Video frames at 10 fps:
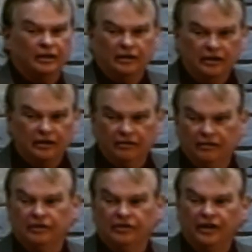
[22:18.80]

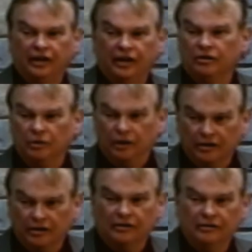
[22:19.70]
it's not going to
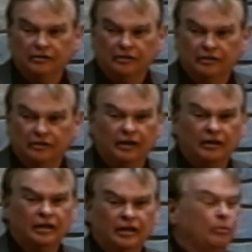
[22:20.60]
work. Okay?
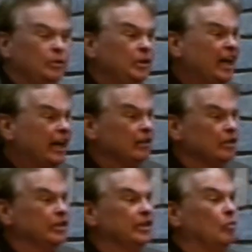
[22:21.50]
We got to
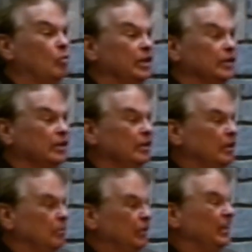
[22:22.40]
look at what
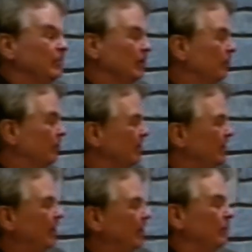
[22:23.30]
brings us
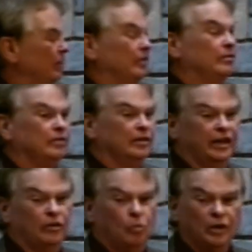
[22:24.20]
together
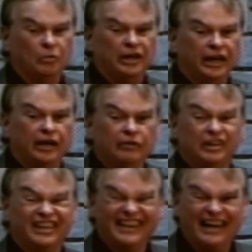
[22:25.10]
and what we have
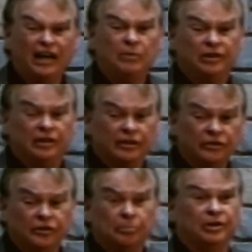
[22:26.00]
in common in
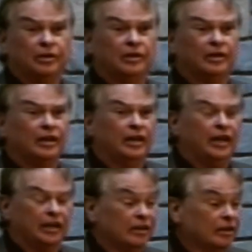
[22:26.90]
spirit
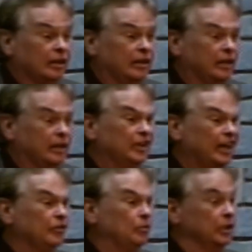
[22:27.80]
and in life, and
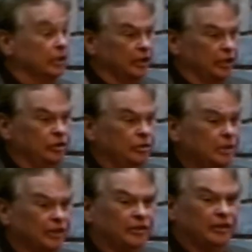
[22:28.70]
that's what
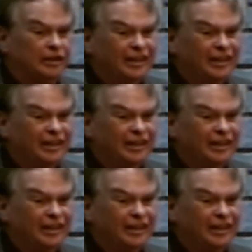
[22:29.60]
unity